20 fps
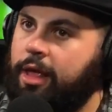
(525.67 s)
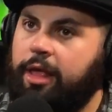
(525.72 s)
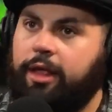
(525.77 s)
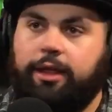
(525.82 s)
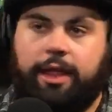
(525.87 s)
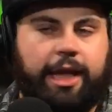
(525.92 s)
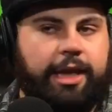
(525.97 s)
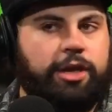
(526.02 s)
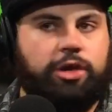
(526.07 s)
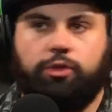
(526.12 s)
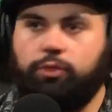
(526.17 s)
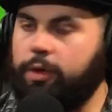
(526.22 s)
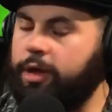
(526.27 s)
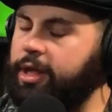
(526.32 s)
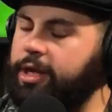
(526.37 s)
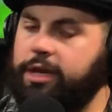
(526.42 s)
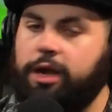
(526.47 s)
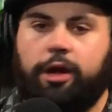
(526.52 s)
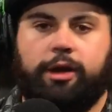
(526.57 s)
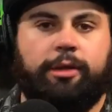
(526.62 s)
like you
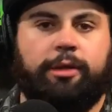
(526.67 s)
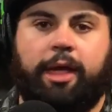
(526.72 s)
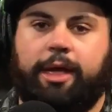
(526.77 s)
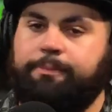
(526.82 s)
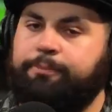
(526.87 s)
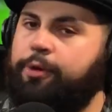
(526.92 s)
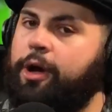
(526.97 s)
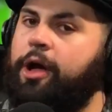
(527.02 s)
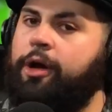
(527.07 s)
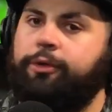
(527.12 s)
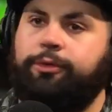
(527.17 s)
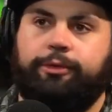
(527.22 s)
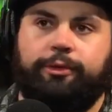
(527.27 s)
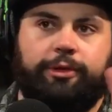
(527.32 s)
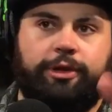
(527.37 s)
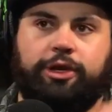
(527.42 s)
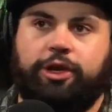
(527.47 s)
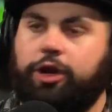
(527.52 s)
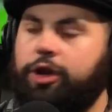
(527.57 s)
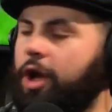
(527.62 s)
really don't, like, bro,
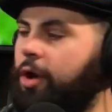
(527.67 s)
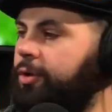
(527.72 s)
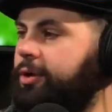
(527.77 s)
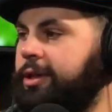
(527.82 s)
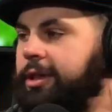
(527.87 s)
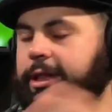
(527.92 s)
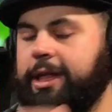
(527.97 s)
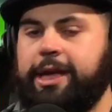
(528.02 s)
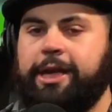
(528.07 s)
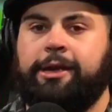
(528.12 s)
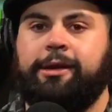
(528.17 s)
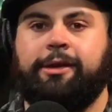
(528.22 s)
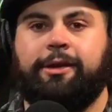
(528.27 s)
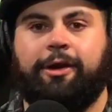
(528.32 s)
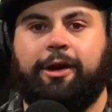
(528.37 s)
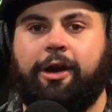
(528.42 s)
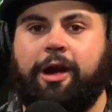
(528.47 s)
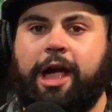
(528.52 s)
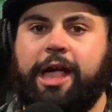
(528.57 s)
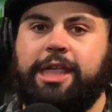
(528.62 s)
you're going to the league.
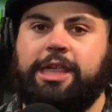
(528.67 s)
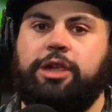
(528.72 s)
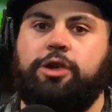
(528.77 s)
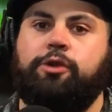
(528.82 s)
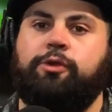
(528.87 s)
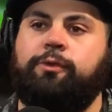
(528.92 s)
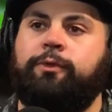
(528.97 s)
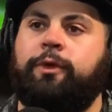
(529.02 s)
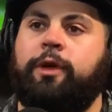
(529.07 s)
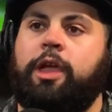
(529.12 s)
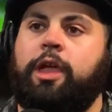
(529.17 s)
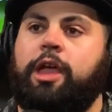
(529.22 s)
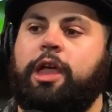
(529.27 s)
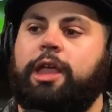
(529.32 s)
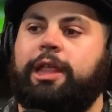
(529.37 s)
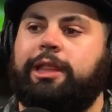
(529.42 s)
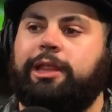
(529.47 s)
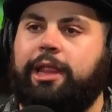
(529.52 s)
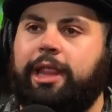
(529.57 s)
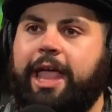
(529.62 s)
All right. You've
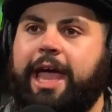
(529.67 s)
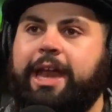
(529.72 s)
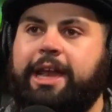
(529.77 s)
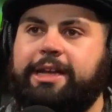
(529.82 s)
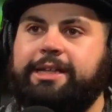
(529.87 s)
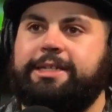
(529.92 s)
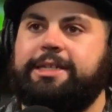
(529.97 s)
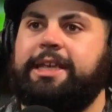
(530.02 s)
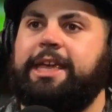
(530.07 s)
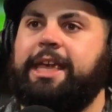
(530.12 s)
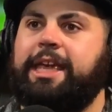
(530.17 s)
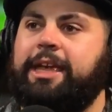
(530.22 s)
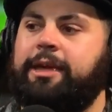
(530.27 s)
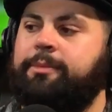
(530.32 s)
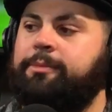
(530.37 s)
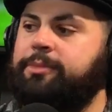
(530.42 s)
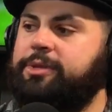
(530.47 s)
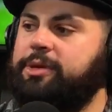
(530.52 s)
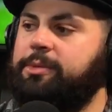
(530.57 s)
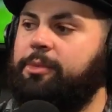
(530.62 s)
led a
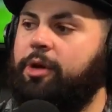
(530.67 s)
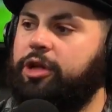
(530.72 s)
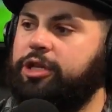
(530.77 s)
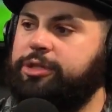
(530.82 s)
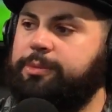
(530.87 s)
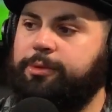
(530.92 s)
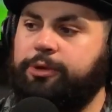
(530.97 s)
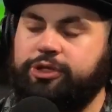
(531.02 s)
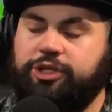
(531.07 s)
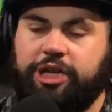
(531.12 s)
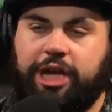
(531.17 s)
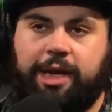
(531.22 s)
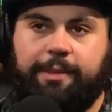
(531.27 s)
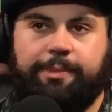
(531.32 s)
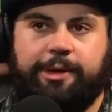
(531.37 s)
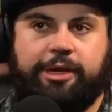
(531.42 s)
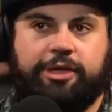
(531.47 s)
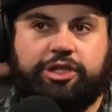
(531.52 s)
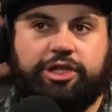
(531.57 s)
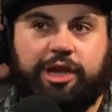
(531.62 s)
team to multiple
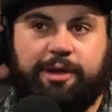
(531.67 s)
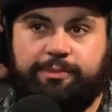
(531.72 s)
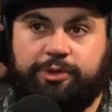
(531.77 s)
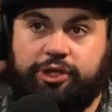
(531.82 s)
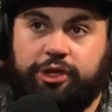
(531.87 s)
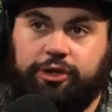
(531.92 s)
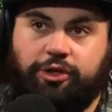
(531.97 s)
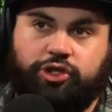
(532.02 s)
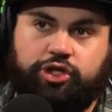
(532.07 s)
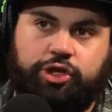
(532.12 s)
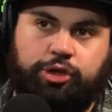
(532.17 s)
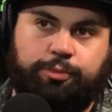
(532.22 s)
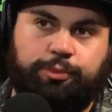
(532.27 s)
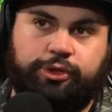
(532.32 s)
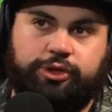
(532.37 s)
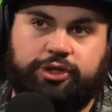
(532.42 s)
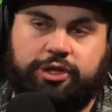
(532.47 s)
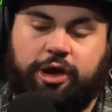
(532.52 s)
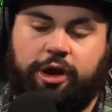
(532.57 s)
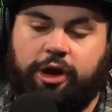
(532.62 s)
championships. You're a
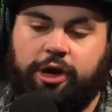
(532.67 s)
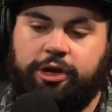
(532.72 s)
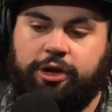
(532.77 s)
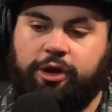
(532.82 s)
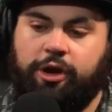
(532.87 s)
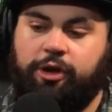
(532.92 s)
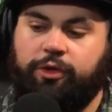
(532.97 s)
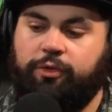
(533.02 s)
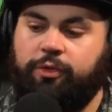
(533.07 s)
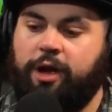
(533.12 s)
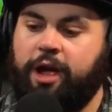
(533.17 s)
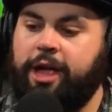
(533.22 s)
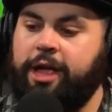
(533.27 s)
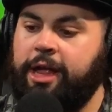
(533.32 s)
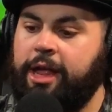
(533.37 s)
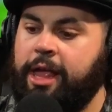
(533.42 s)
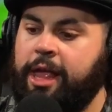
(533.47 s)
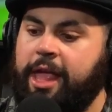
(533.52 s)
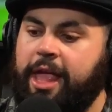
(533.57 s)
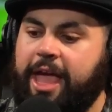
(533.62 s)
superstar in your own
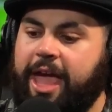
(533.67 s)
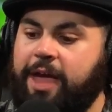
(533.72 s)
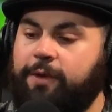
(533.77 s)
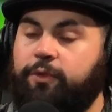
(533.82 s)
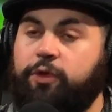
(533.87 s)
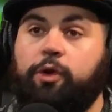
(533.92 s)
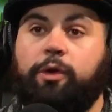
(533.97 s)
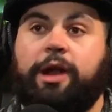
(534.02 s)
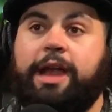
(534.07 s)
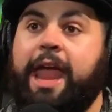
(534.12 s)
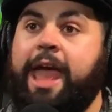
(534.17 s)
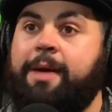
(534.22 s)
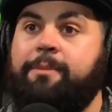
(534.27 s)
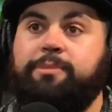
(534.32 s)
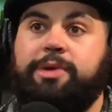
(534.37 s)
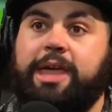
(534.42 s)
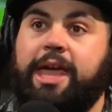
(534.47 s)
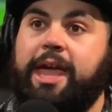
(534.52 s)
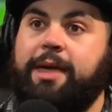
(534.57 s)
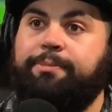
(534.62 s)
right. If you're an
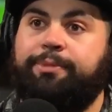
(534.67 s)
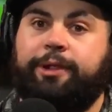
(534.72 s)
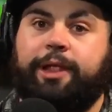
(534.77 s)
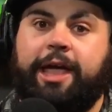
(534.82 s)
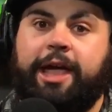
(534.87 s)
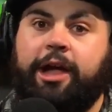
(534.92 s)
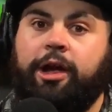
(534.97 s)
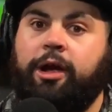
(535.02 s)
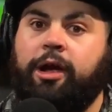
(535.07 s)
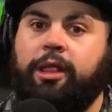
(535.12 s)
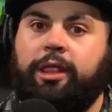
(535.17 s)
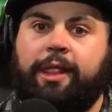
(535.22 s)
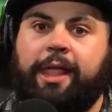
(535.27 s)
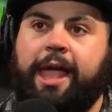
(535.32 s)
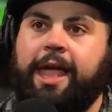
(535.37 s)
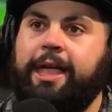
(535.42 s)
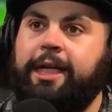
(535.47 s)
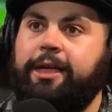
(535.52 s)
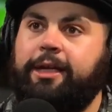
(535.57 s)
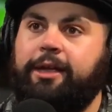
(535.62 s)
NBA player, I